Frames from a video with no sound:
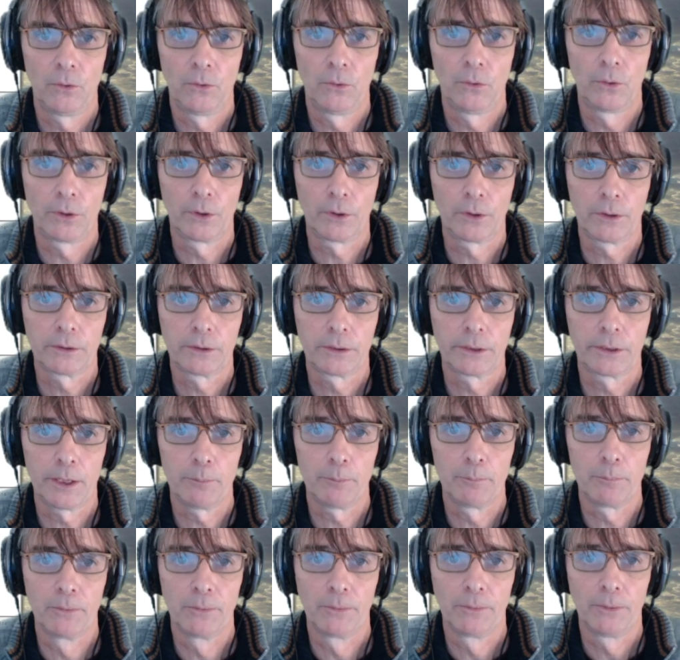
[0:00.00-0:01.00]
OR
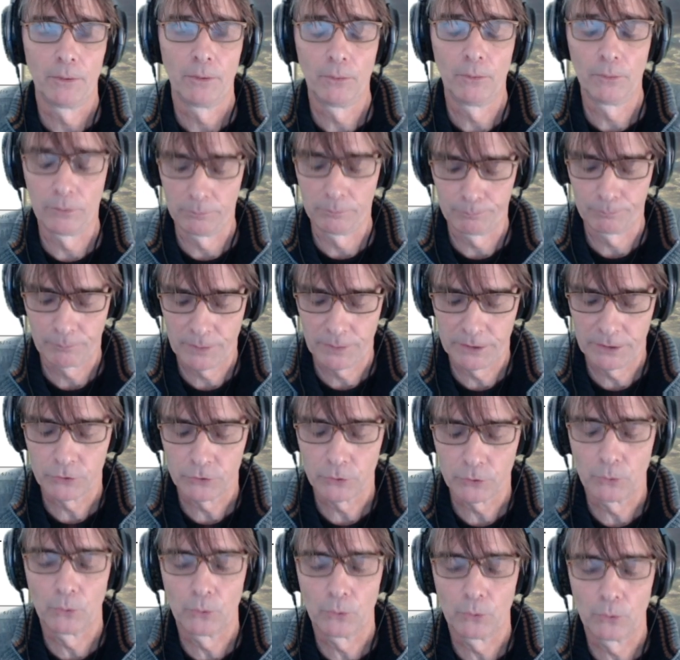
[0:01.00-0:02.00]
table,
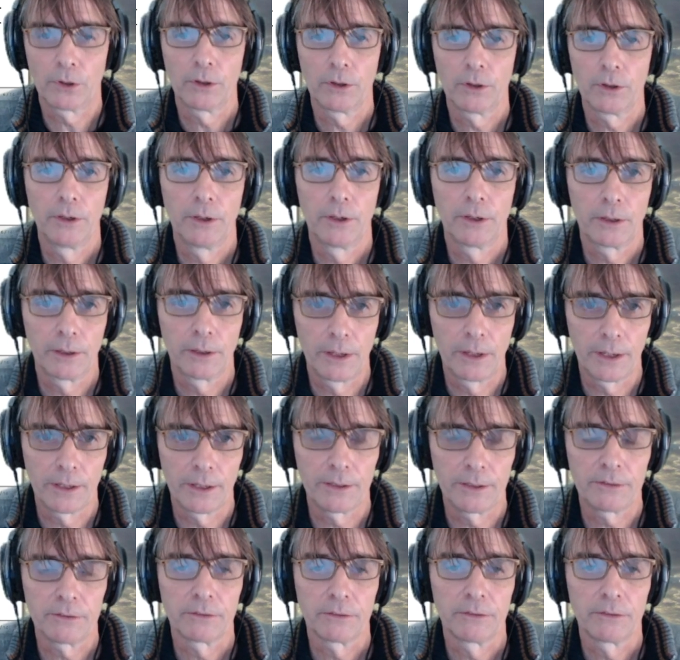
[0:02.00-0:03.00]
this OR
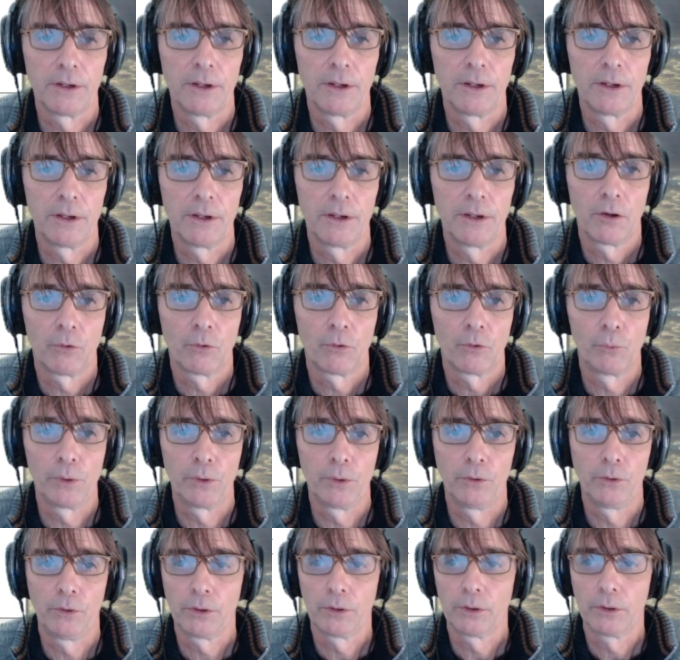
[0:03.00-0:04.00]
gate
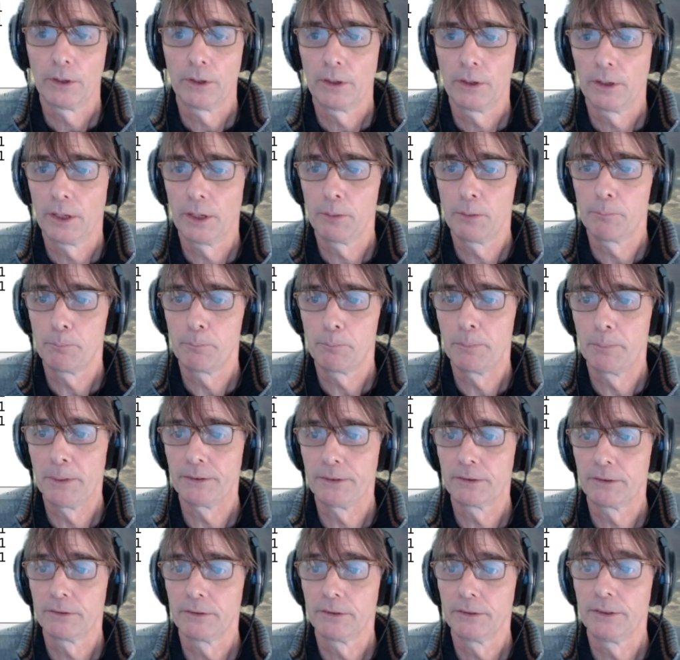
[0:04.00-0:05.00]
will
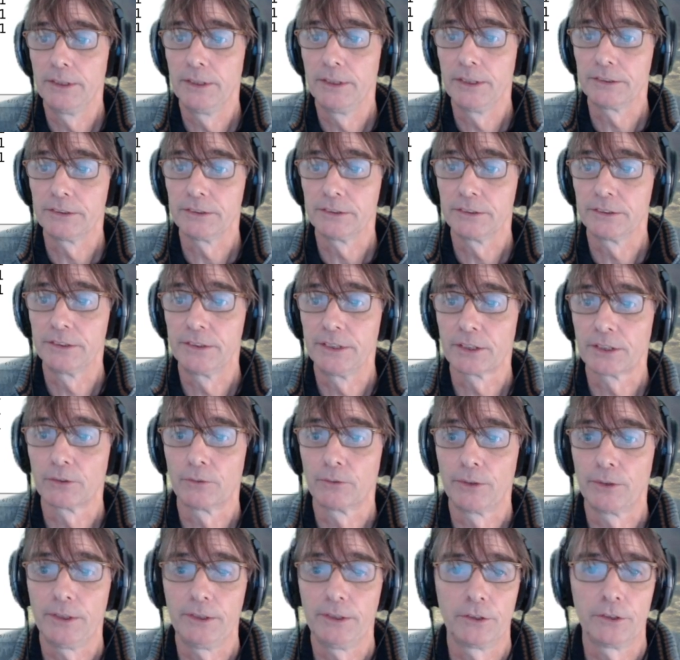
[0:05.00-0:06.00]
implement this
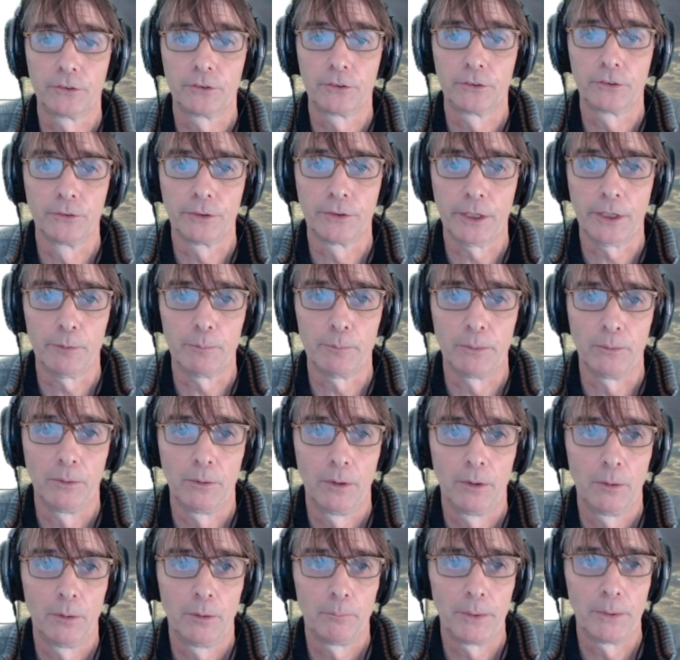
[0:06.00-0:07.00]
0 in the truth table,
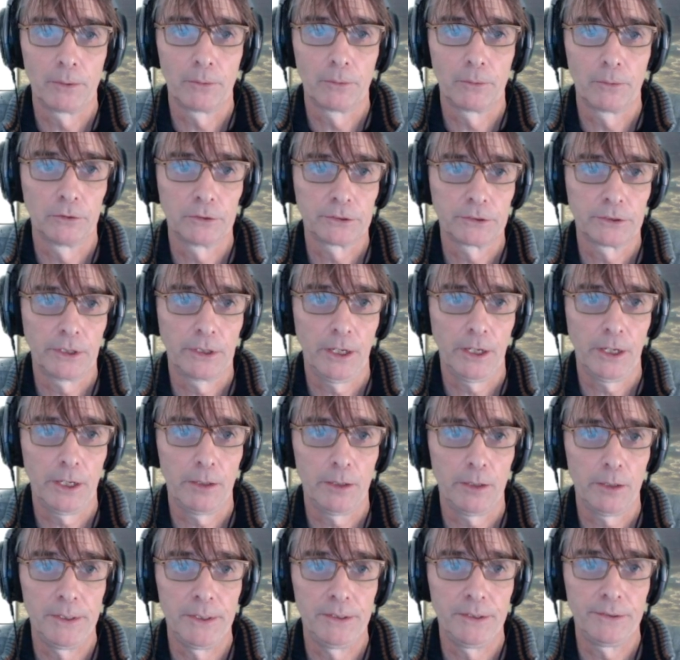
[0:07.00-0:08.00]
because
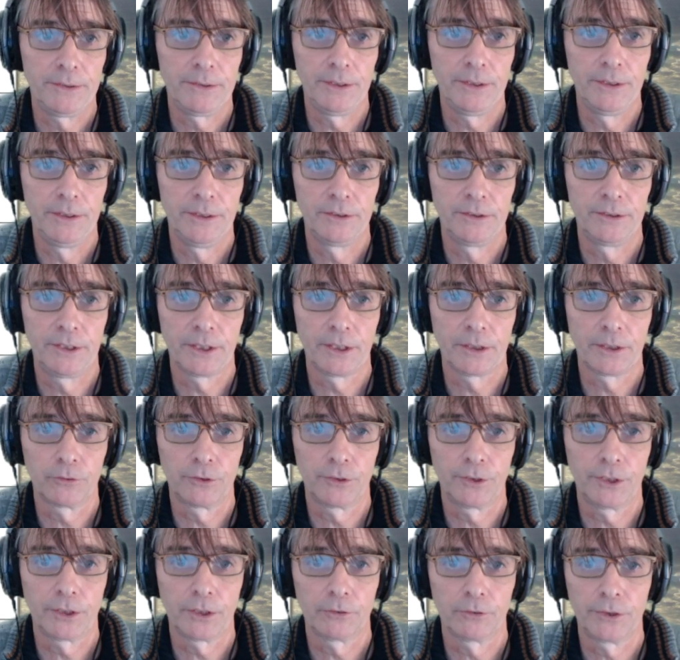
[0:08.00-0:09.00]
A, B, C 0,
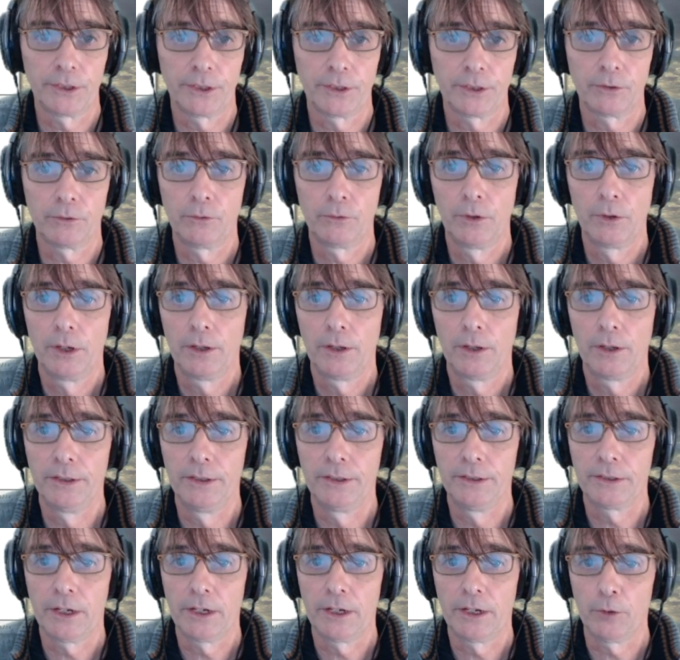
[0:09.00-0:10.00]
0, 0,
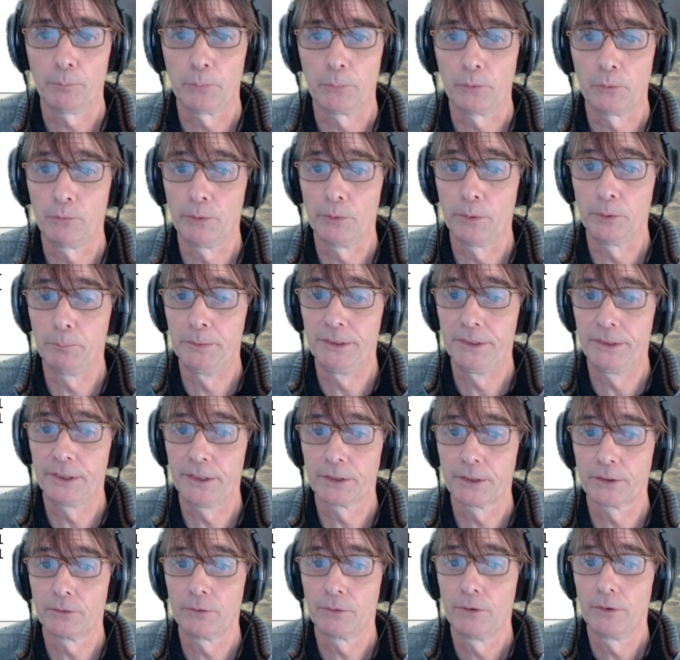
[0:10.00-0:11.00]
this output will be
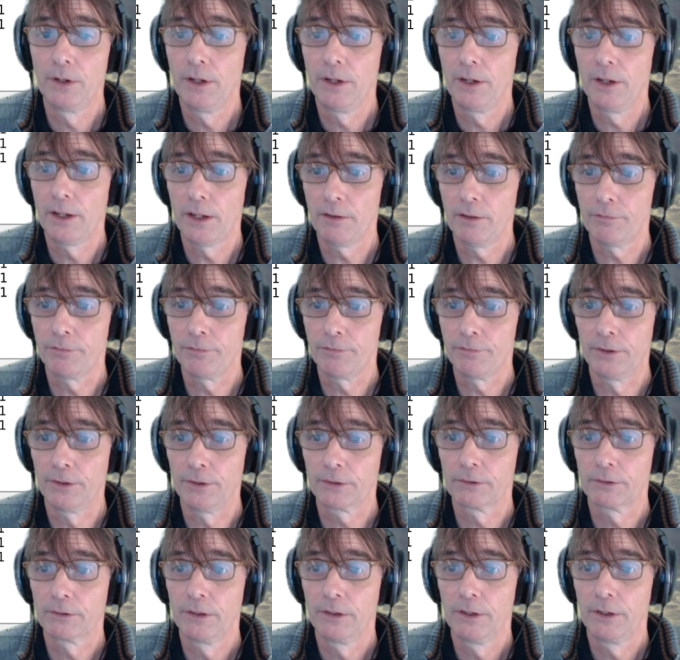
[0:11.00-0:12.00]
0. If
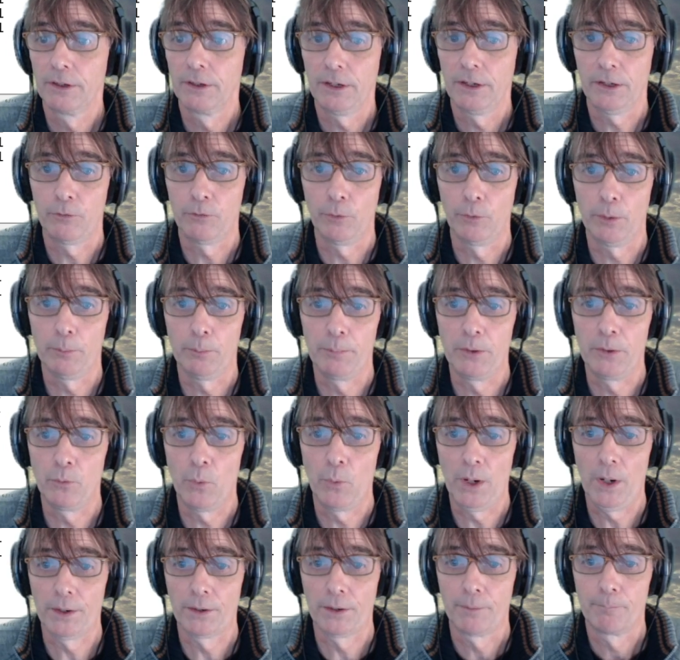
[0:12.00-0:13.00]
not, it will be
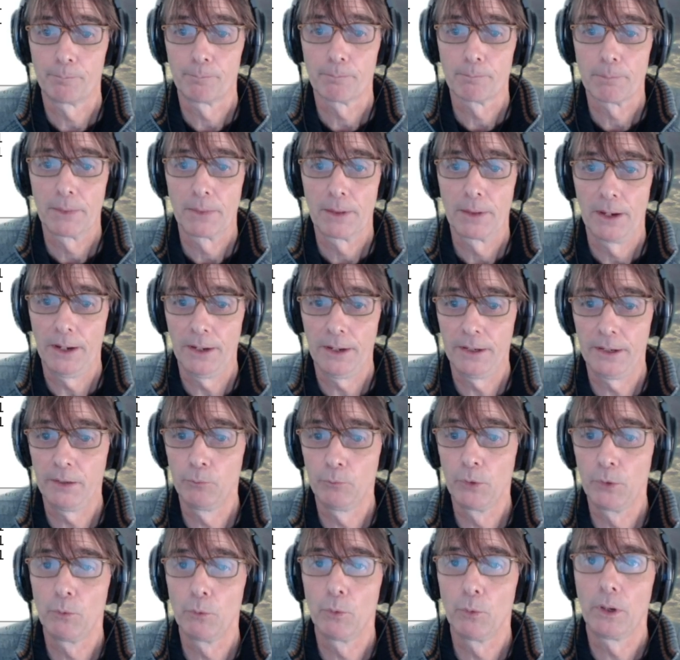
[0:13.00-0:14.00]
1. And
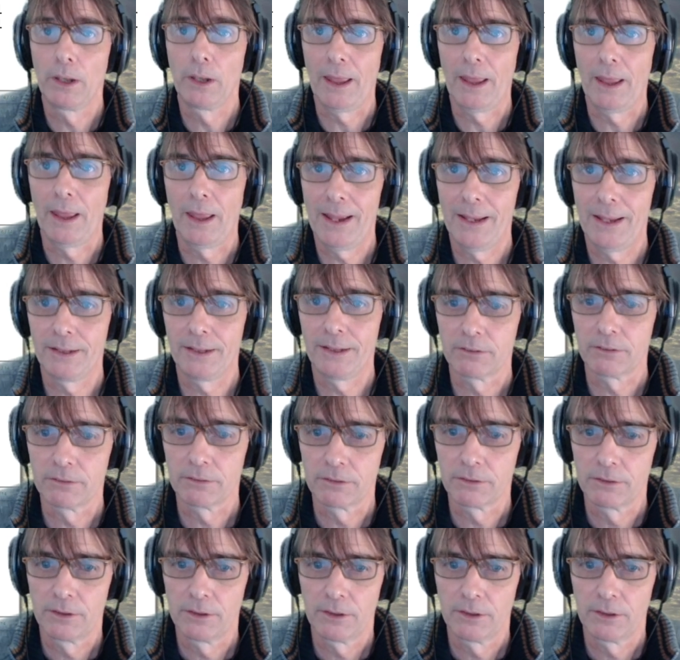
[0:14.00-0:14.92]
then we will AND